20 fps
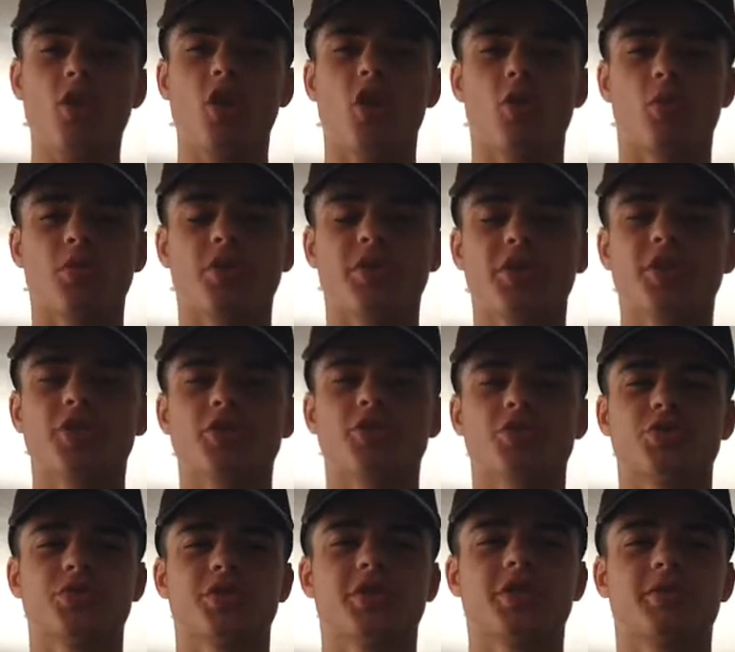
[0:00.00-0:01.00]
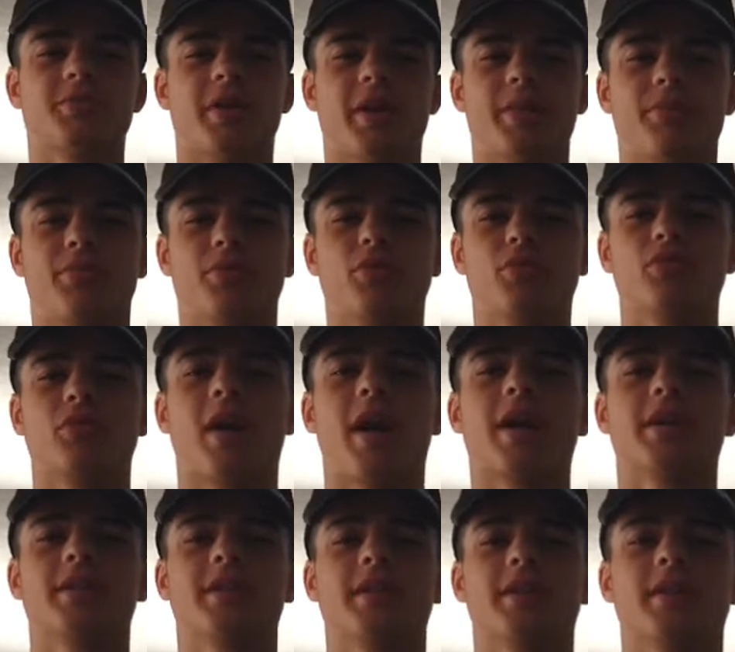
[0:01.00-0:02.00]
are really intrigued by Boo
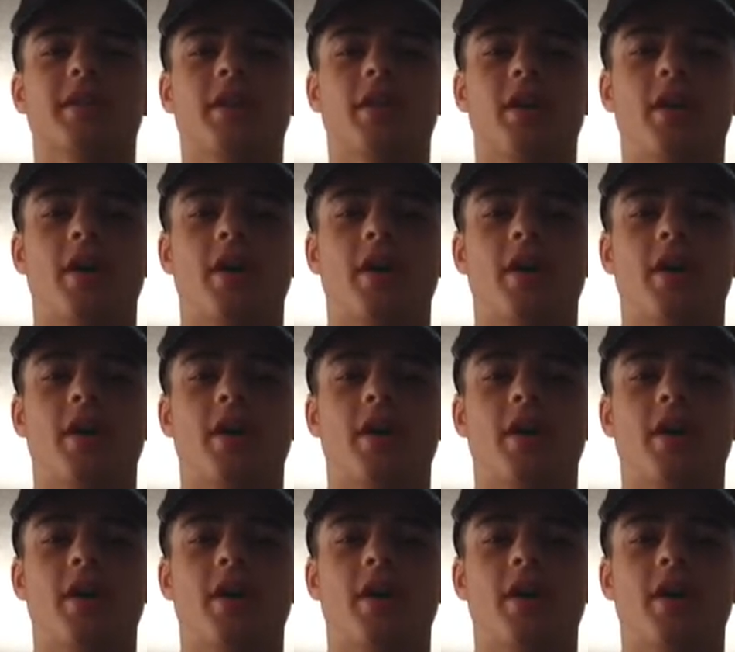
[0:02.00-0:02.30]
Radley,